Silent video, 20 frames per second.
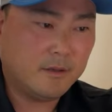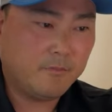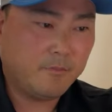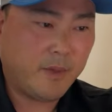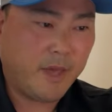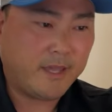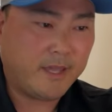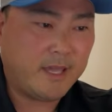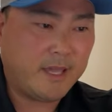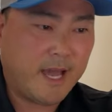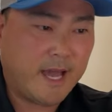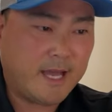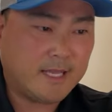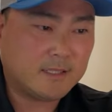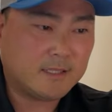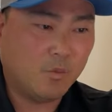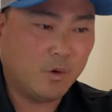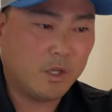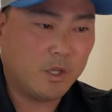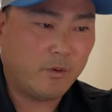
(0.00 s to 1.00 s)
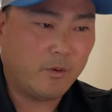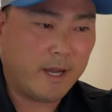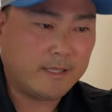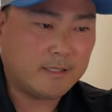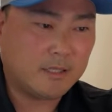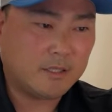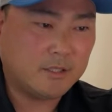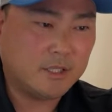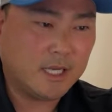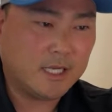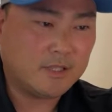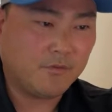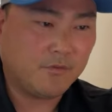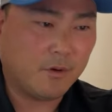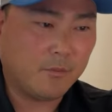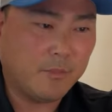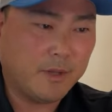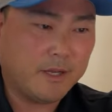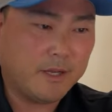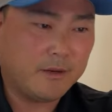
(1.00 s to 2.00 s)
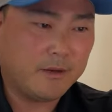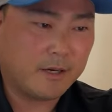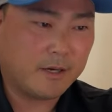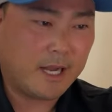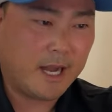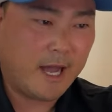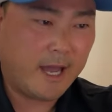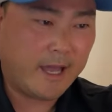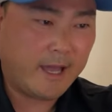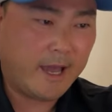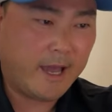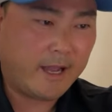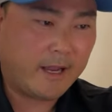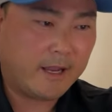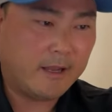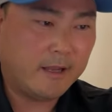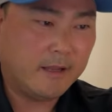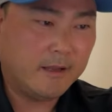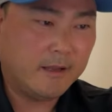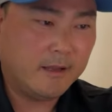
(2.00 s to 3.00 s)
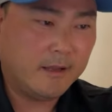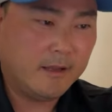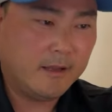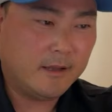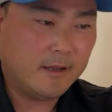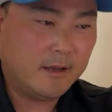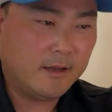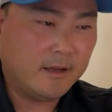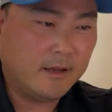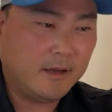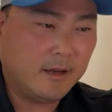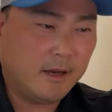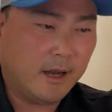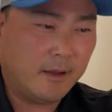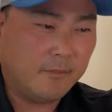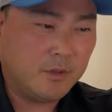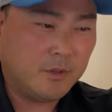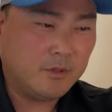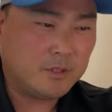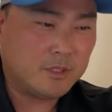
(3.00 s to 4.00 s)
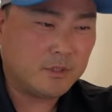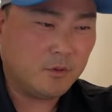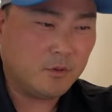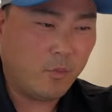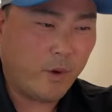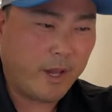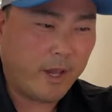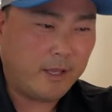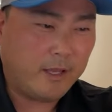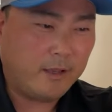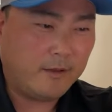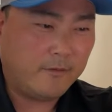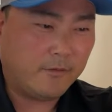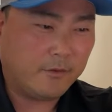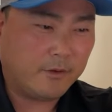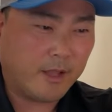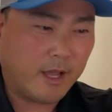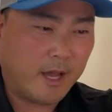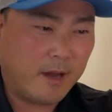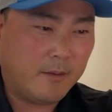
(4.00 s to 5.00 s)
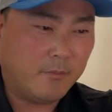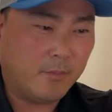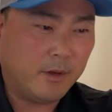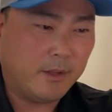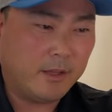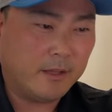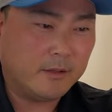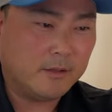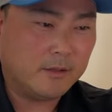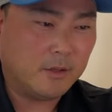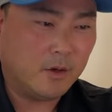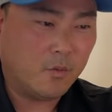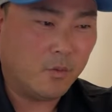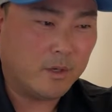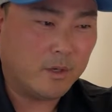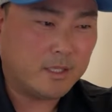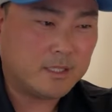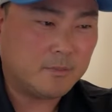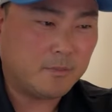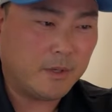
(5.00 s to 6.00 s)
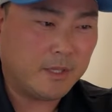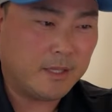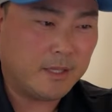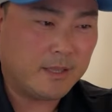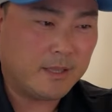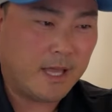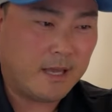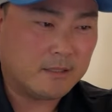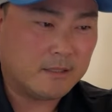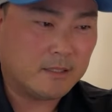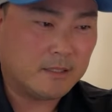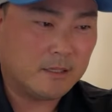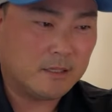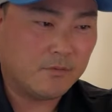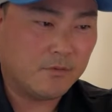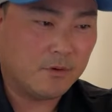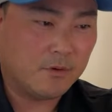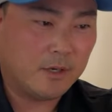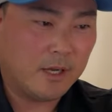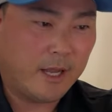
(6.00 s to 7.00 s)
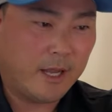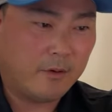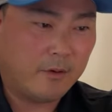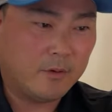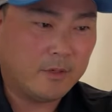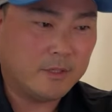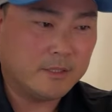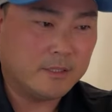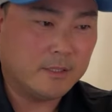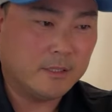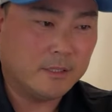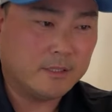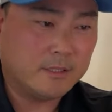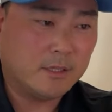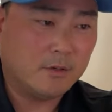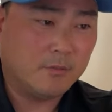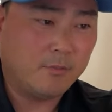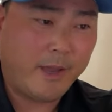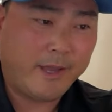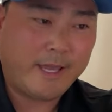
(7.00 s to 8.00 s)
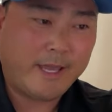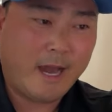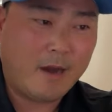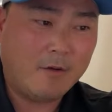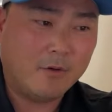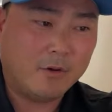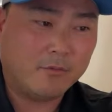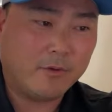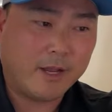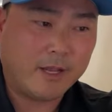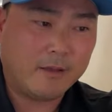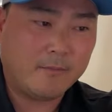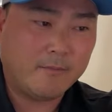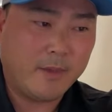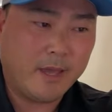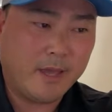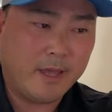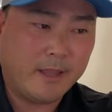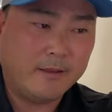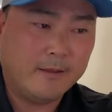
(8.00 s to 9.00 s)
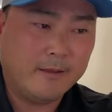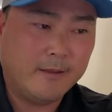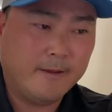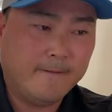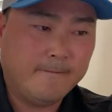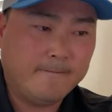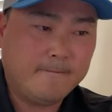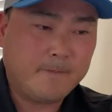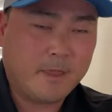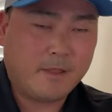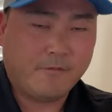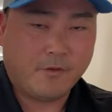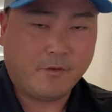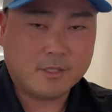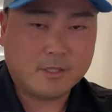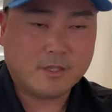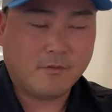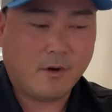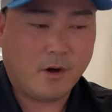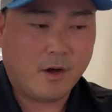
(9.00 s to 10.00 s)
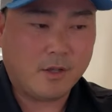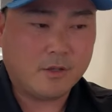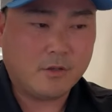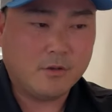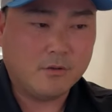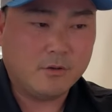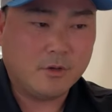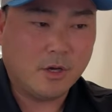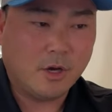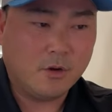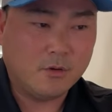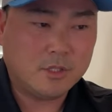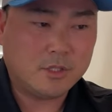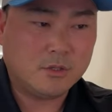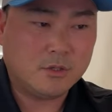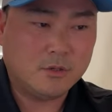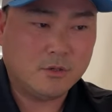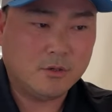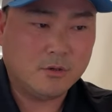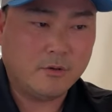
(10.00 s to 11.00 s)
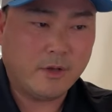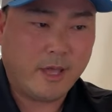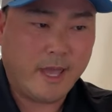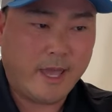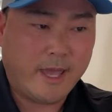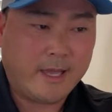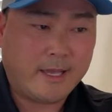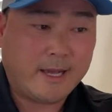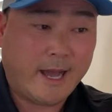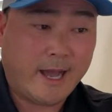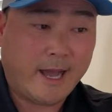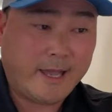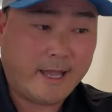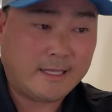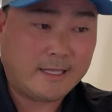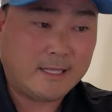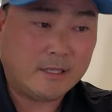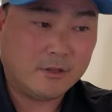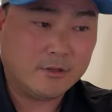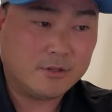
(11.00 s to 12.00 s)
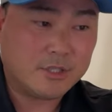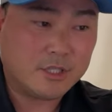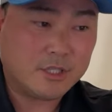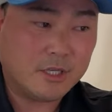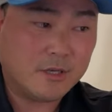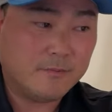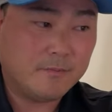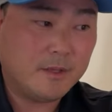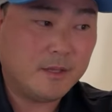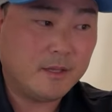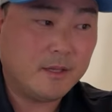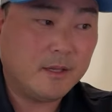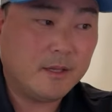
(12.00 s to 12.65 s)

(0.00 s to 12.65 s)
Peggy asks, what do I suggest for a beginner kayak? I'm used to waiting for now, but don't want to spend $1,000 for a kayak. What is good? So, Peggy, I would recommend, first of all, you go to a kayak dealership